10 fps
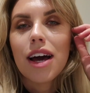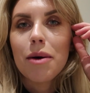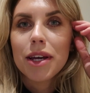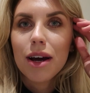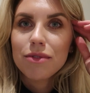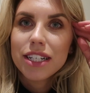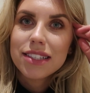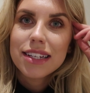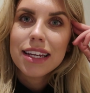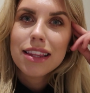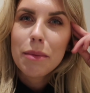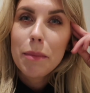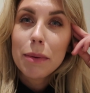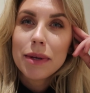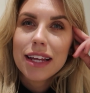coming up recently that
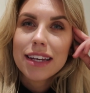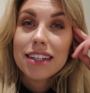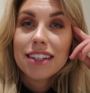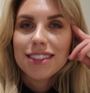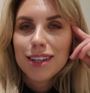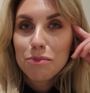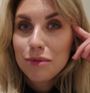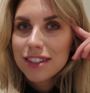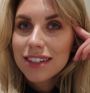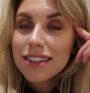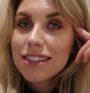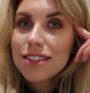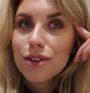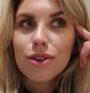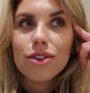maybe like an
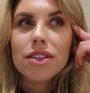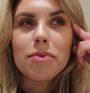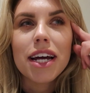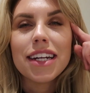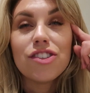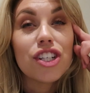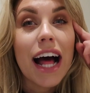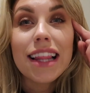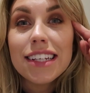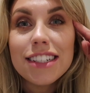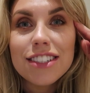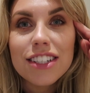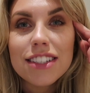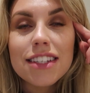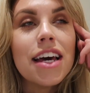assumptions or some kind of
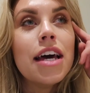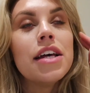challenges.